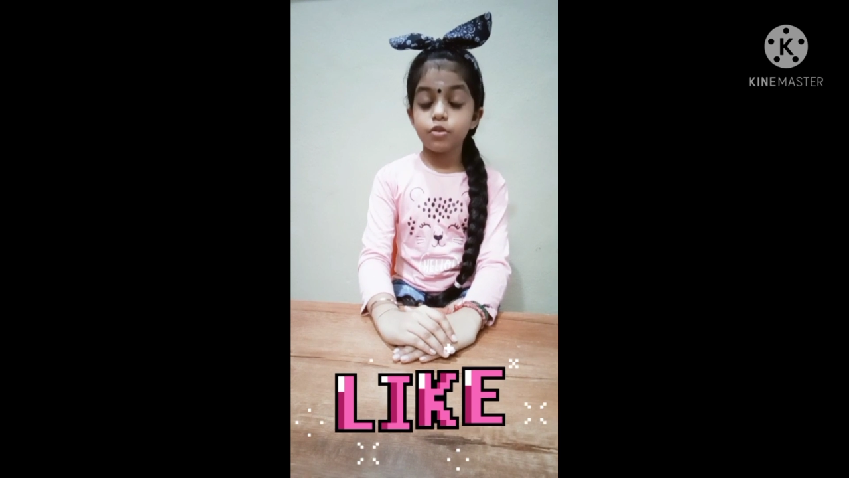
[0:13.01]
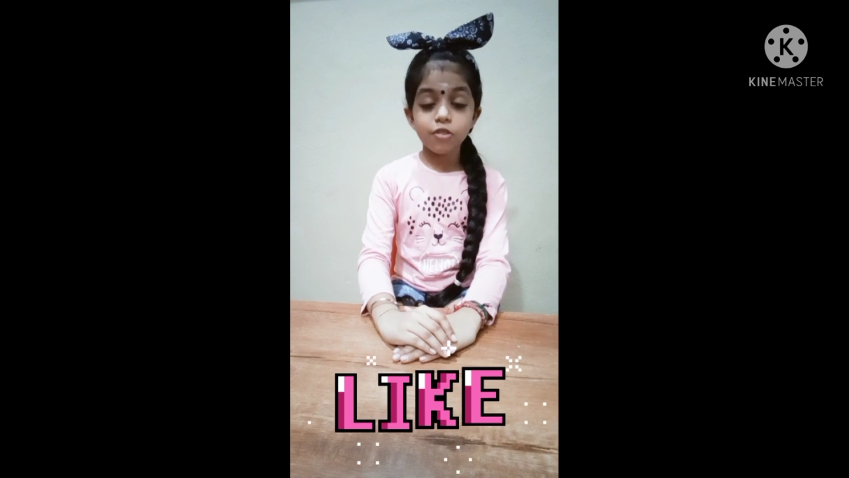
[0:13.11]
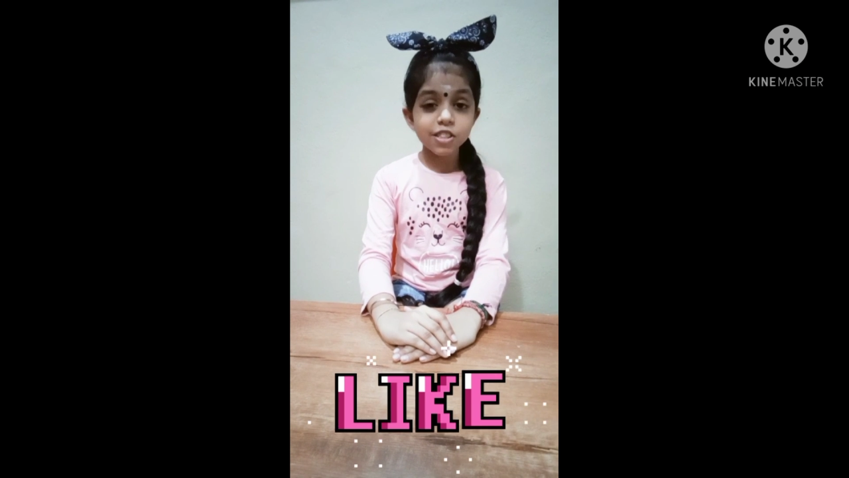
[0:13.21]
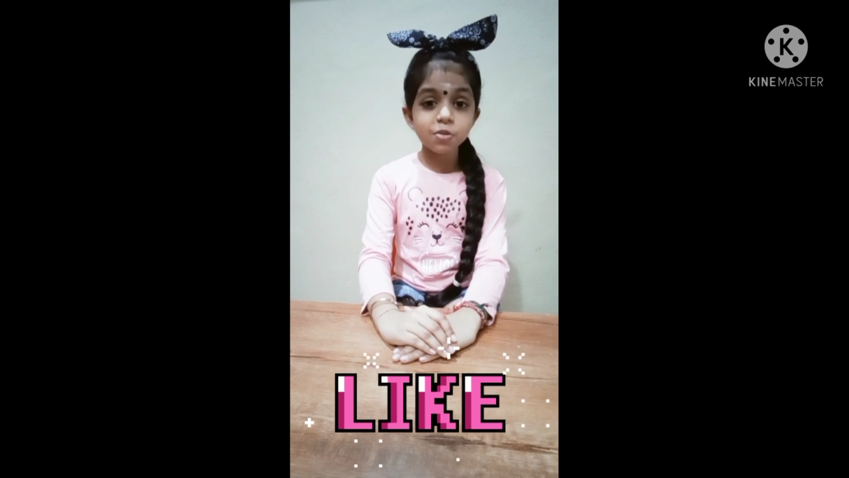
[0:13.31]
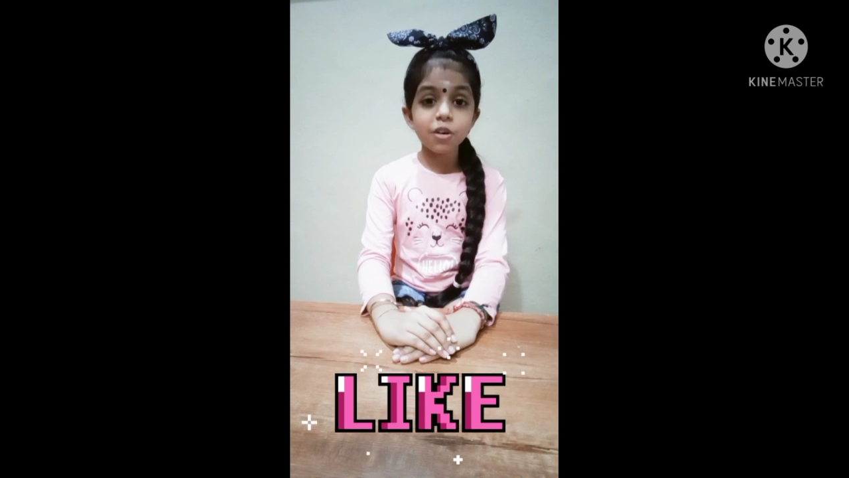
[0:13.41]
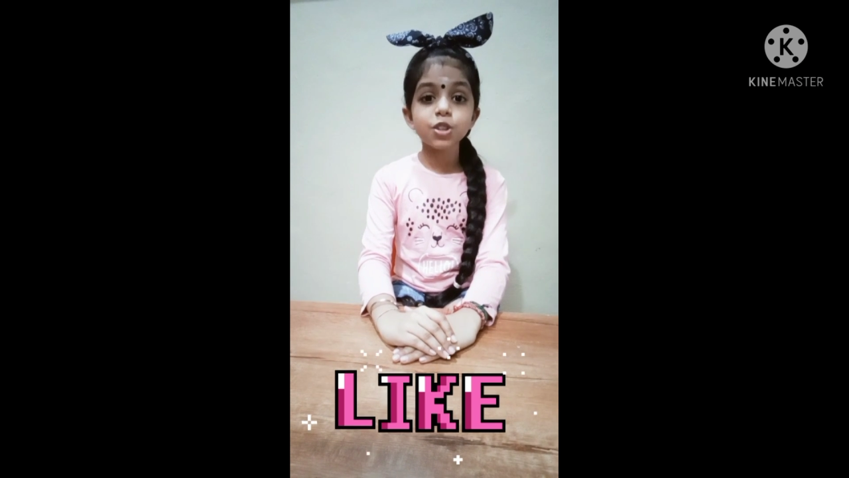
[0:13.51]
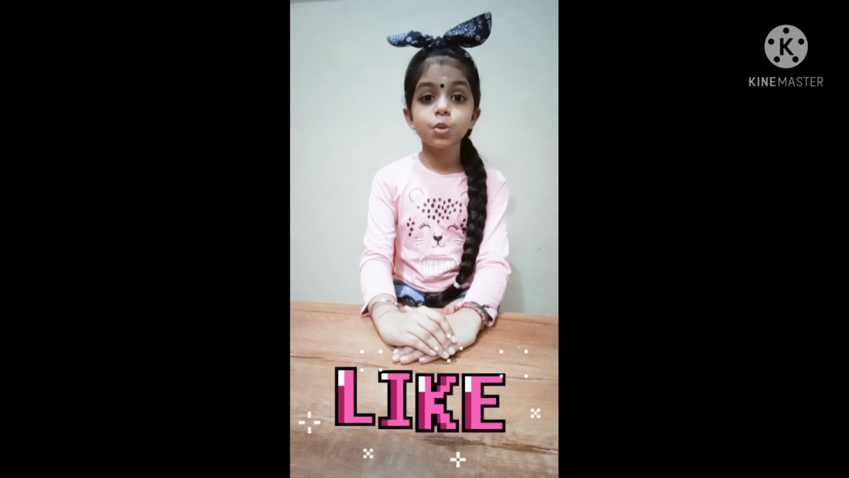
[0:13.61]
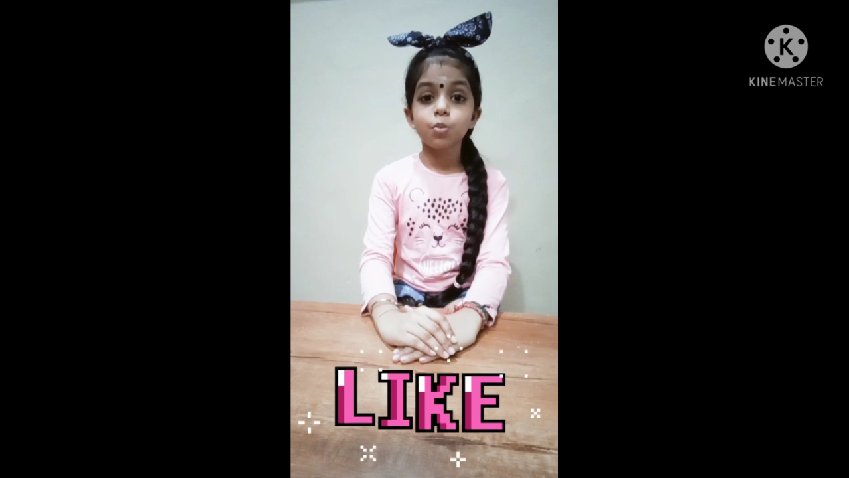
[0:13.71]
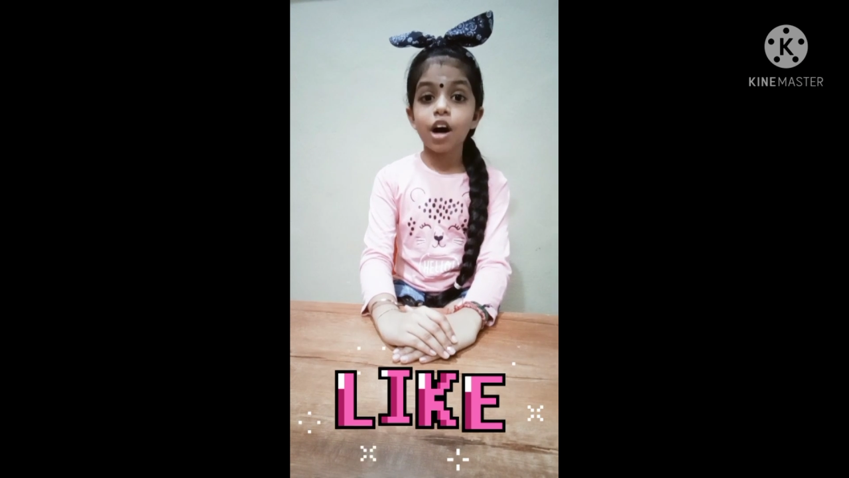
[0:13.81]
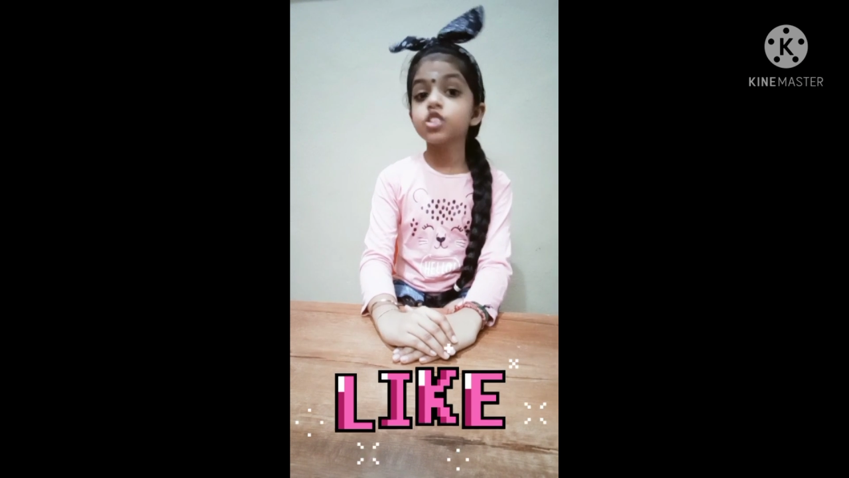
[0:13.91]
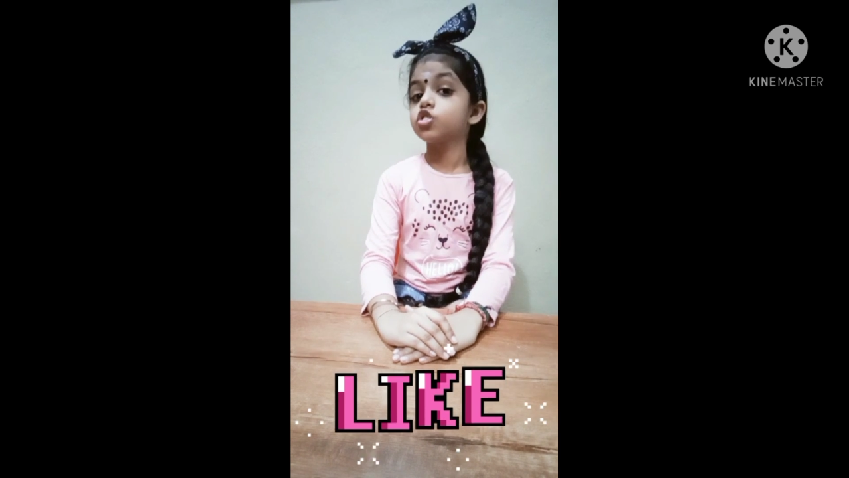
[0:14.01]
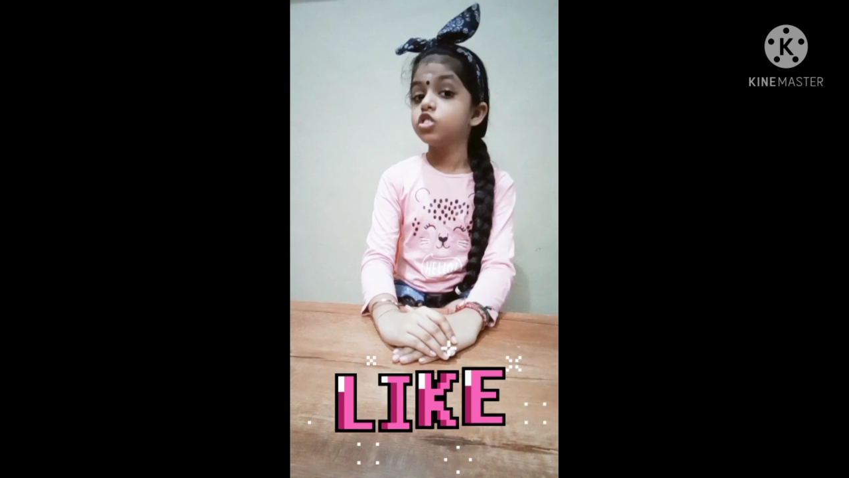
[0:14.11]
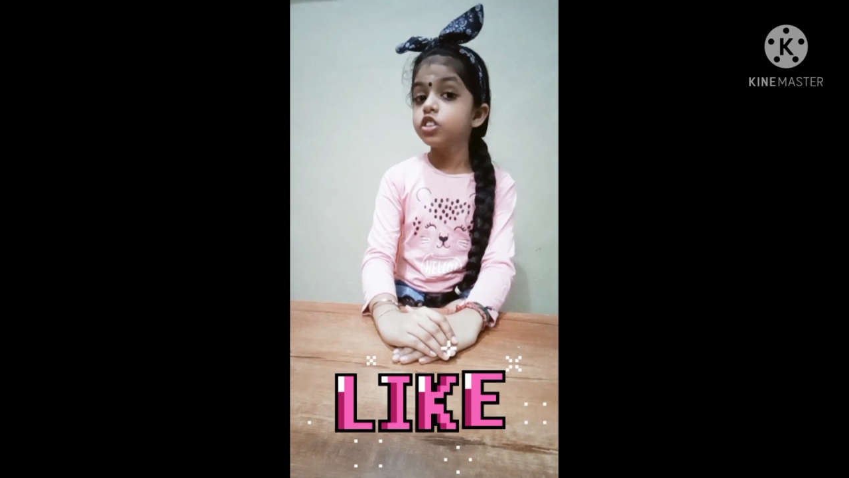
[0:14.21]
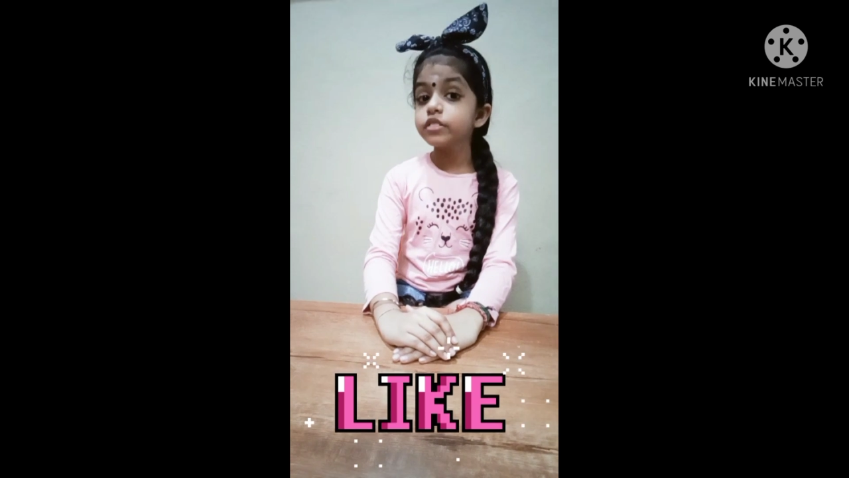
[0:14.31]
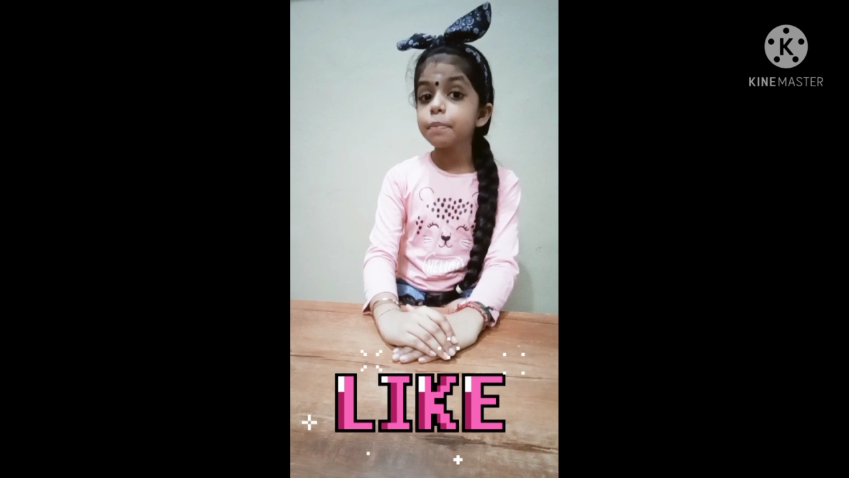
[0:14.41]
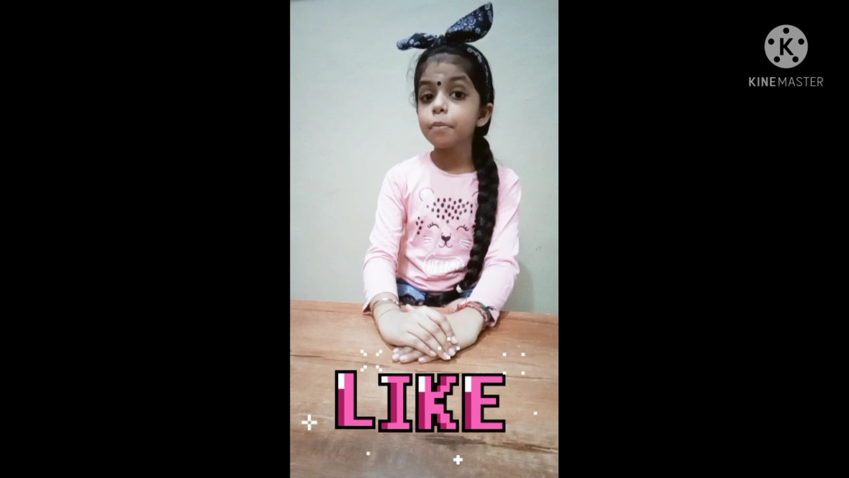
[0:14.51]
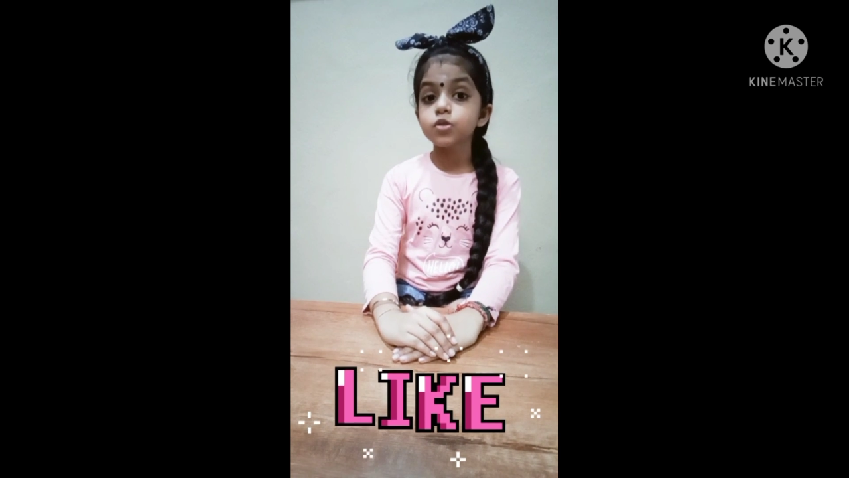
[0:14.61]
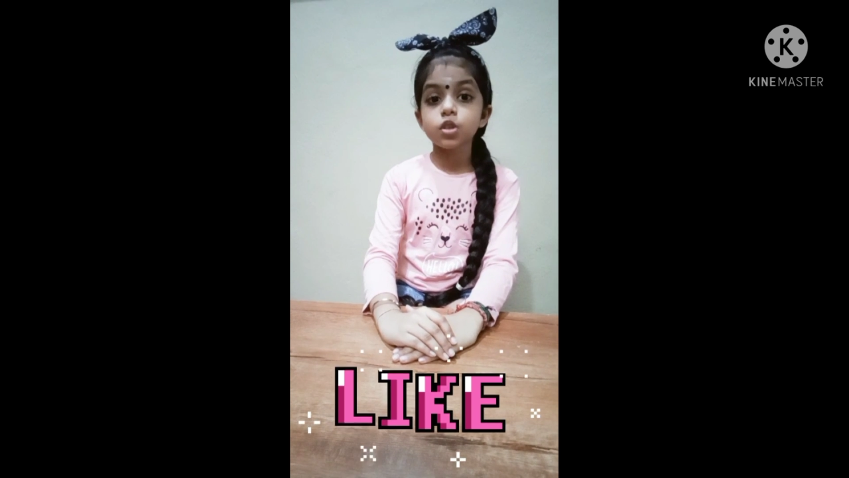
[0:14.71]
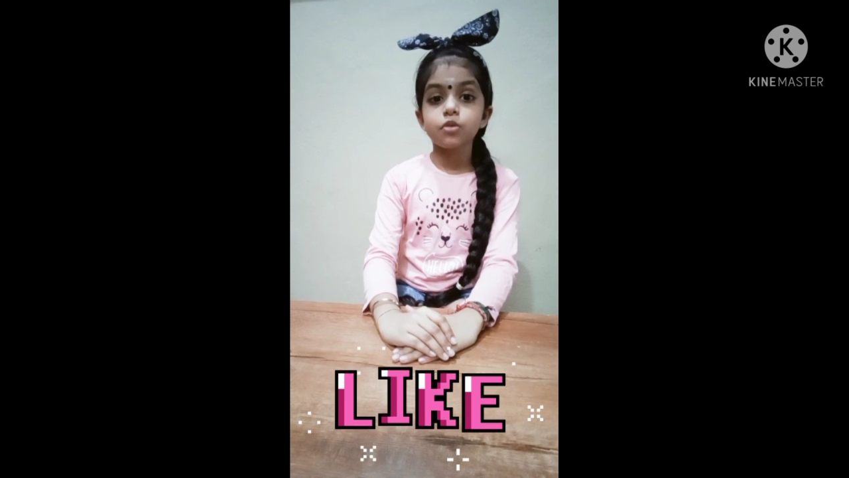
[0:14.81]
first one to watch newly posted